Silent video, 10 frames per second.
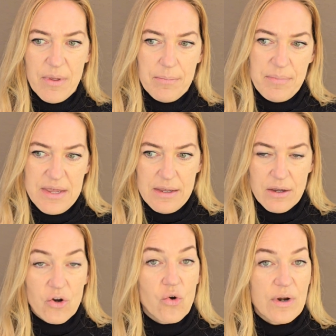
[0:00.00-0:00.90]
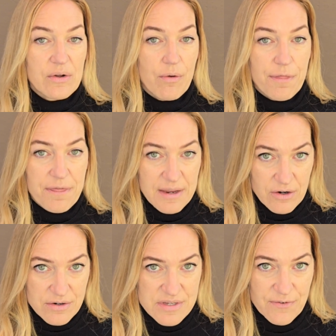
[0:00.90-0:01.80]
being critical
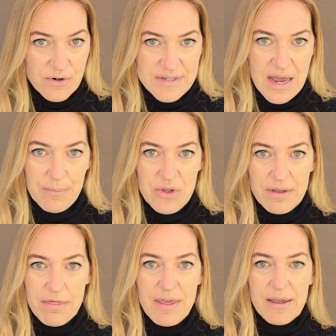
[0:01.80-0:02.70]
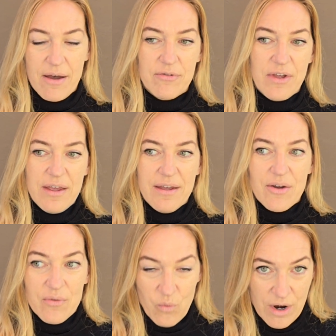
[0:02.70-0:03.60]
thinkers, for example, you can think of
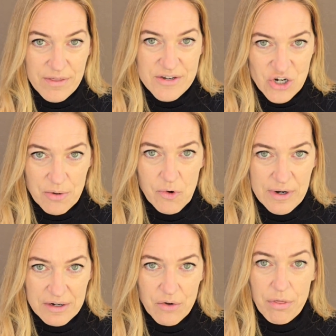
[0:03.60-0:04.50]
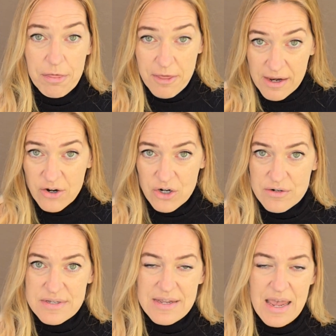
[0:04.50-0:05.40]
where the term critical
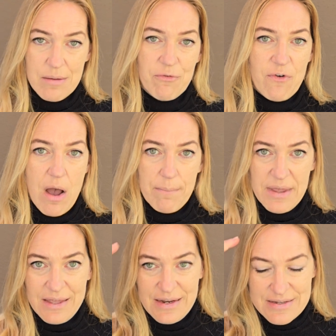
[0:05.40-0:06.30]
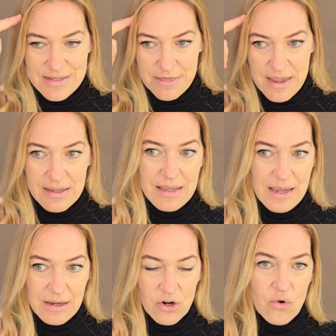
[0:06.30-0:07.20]
thinkers came from. It is
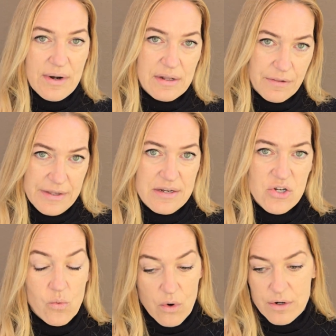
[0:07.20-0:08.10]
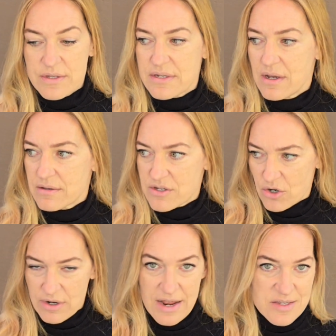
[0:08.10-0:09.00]
thinking critically towards
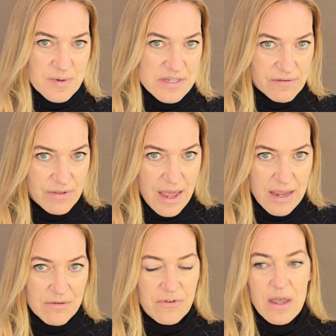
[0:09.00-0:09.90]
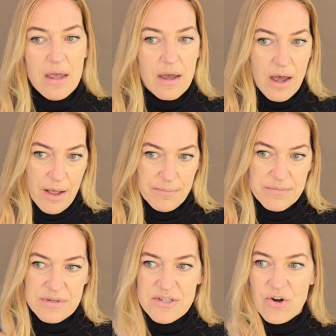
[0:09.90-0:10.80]
certain aspects of life,
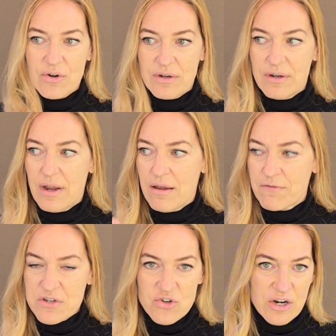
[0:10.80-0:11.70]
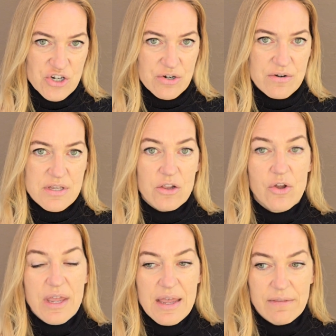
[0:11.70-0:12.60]
certain infrastructures,
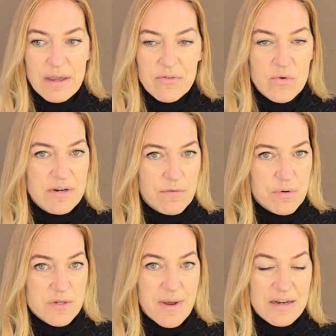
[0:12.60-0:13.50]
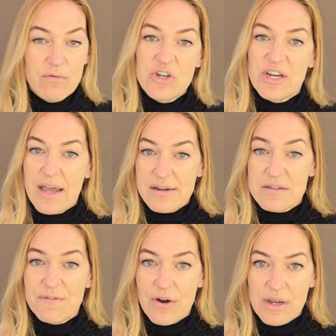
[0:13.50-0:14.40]
looking at life through a different perspective, which again
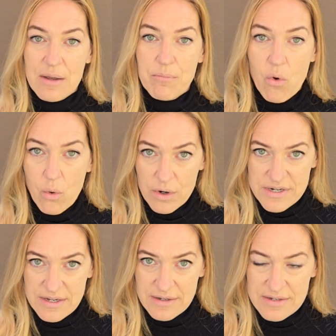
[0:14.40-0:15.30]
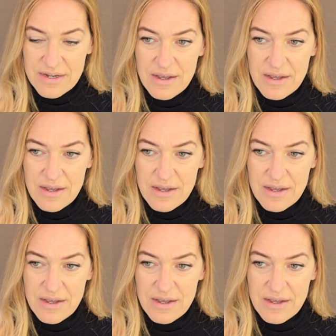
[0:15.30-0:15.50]
is very important.